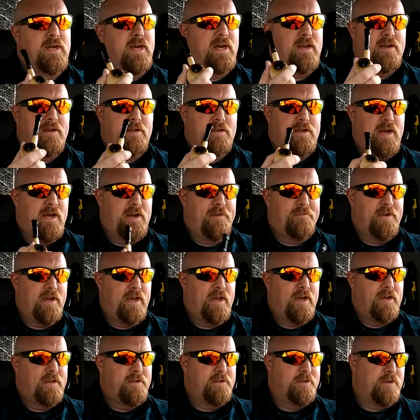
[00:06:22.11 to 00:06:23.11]
Had a kind of a
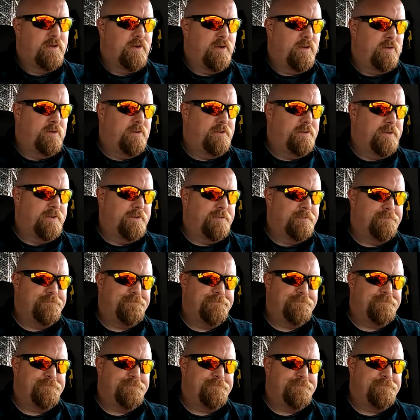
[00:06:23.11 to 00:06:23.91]
head cold and